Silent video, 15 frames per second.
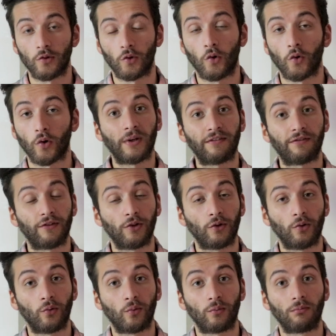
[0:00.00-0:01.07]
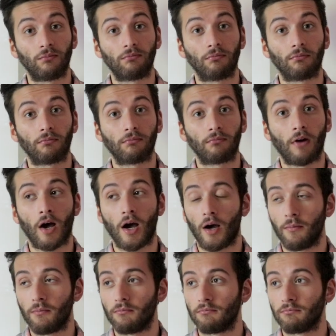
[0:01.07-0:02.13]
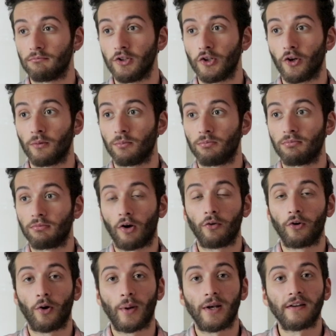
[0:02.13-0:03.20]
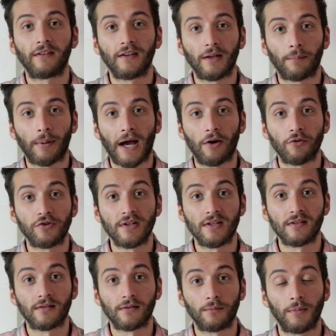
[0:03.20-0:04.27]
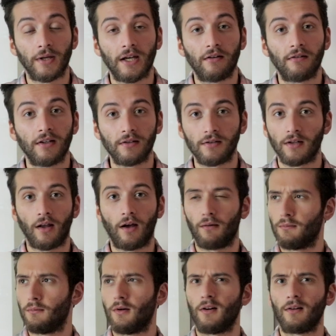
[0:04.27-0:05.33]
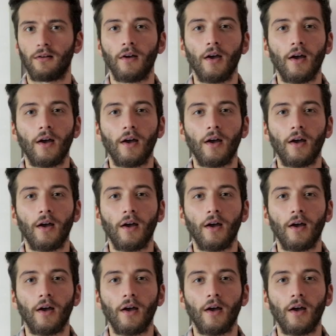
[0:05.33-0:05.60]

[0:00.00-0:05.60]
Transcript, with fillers: talk. If you um, you know, don't know anything about Jesus or Mary and you're like, what?